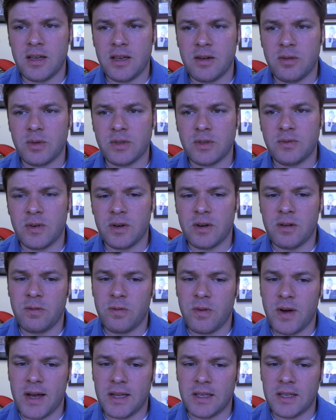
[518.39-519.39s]
it was very
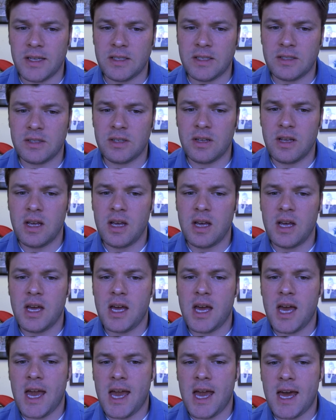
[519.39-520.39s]
violent,
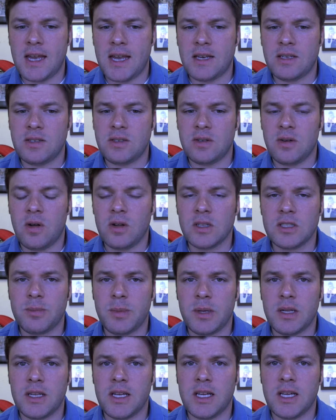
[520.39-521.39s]
and
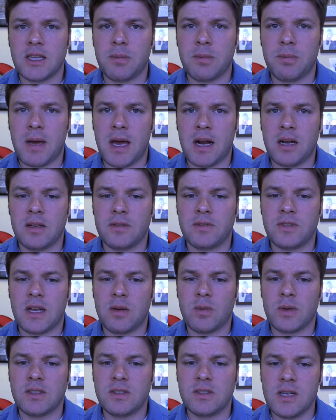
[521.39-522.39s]
ultimately at the Battle of
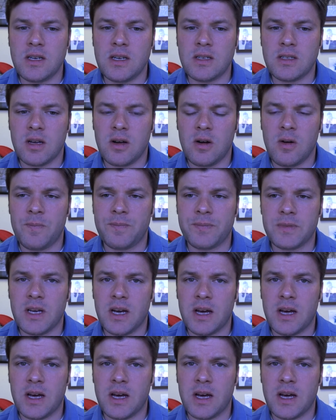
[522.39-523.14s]
San Jacinto,